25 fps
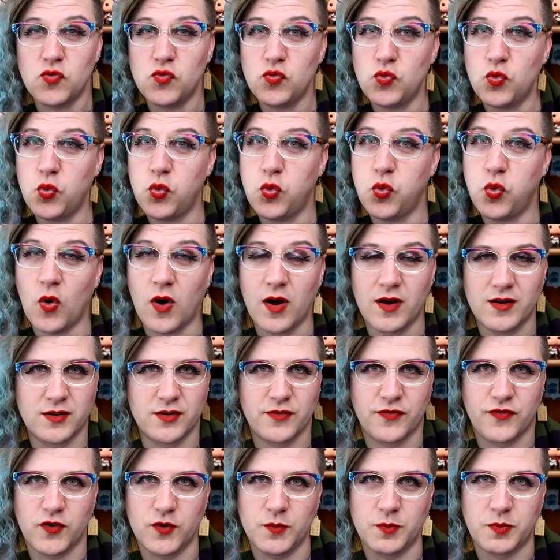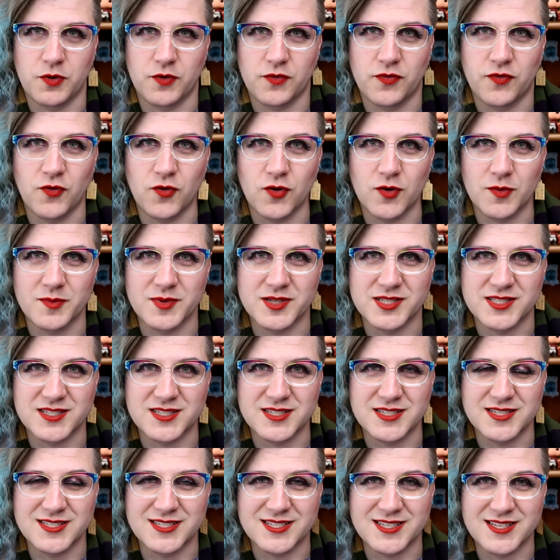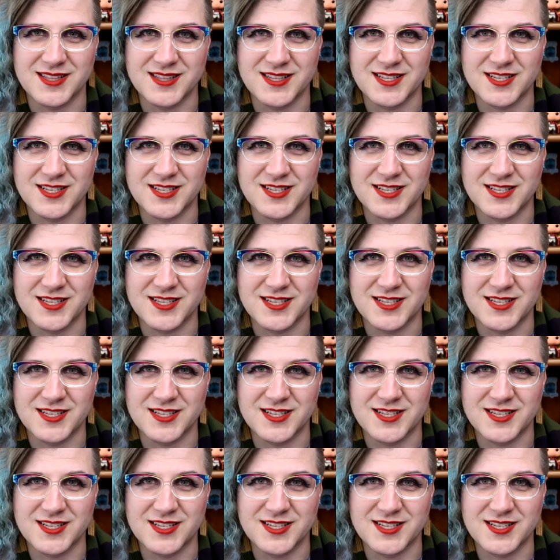Wonderful performances in